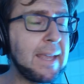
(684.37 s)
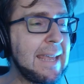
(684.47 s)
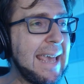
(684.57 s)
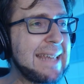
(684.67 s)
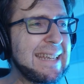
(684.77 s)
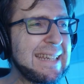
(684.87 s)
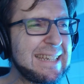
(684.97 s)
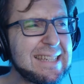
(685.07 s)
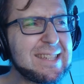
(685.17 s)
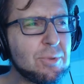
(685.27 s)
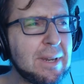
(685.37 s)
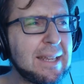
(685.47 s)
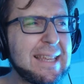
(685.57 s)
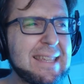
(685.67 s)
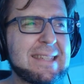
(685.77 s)
and in this string
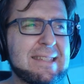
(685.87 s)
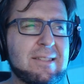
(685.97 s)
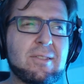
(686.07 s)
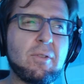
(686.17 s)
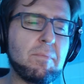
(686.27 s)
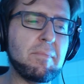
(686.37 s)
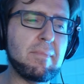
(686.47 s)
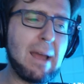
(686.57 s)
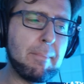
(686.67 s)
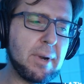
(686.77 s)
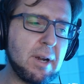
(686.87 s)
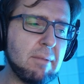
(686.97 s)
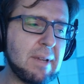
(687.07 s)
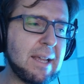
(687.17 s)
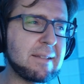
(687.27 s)
is some number,
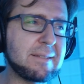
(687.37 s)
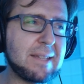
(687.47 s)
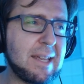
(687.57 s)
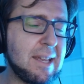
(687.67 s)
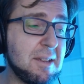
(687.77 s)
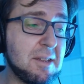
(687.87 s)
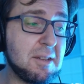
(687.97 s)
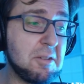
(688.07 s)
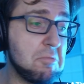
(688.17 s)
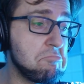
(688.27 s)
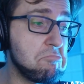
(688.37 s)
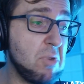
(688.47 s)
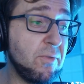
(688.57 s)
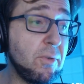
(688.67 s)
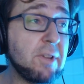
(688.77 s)
like say um,
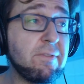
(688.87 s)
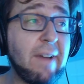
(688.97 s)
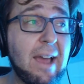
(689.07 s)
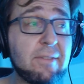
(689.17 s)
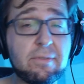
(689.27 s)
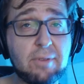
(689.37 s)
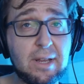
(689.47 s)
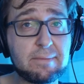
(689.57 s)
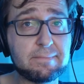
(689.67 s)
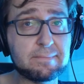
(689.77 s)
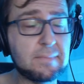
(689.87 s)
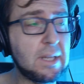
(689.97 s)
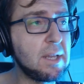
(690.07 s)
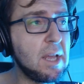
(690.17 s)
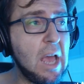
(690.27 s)
45, right?
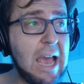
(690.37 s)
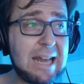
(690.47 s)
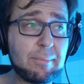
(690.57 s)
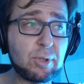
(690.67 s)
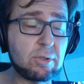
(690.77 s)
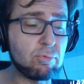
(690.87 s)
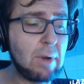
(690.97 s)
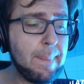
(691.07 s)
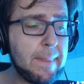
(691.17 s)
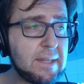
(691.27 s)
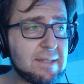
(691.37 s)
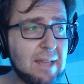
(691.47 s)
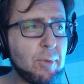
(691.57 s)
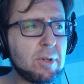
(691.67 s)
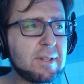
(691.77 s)
And I'm gonna run this.
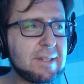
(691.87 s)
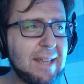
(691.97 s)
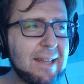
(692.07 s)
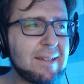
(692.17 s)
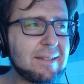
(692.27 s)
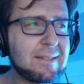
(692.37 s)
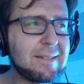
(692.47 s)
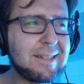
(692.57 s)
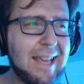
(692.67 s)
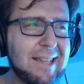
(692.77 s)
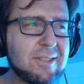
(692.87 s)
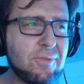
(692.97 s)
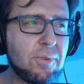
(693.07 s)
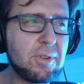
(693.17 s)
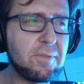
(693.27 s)
I'm gonna take the text
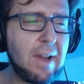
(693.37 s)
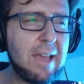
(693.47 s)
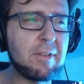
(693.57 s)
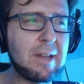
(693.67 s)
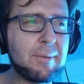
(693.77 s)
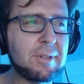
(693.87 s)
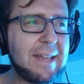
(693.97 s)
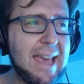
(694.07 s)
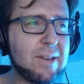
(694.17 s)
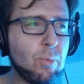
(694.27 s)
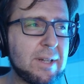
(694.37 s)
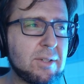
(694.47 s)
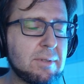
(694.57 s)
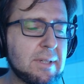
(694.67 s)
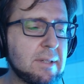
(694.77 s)
45 and I'm gonna add one
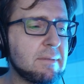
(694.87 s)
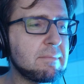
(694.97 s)
to it.